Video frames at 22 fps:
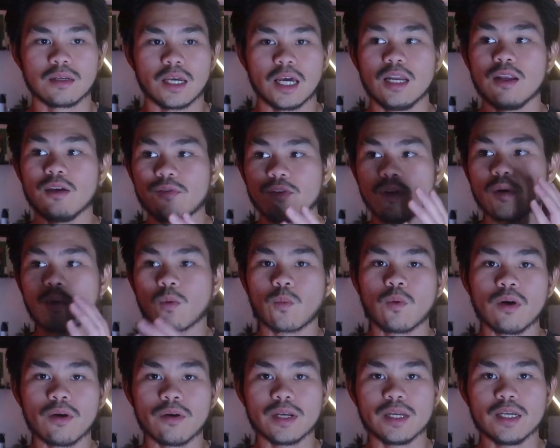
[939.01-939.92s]
And if you're
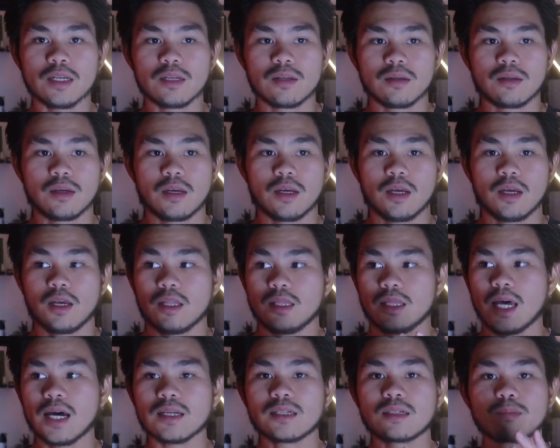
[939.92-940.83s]
worried,
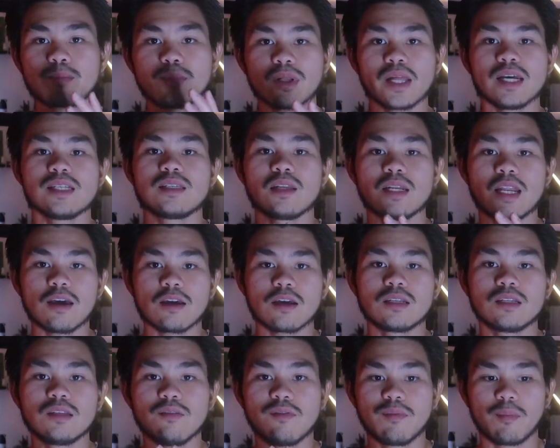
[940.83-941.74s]
that plays a
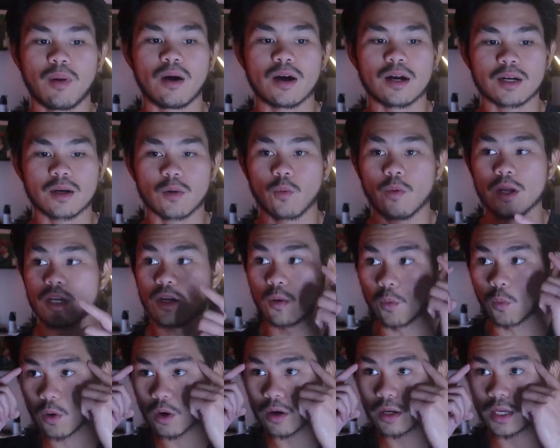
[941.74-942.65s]
negative part when
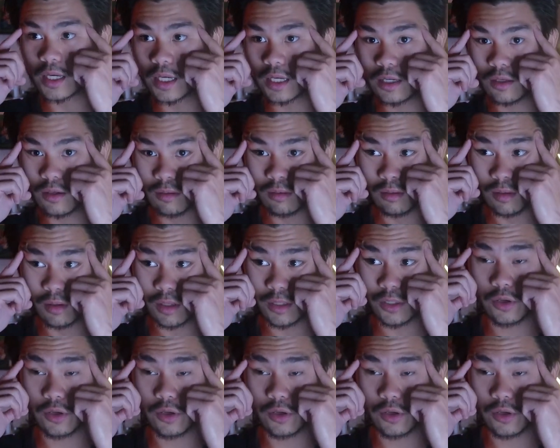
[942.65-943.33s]
you're working.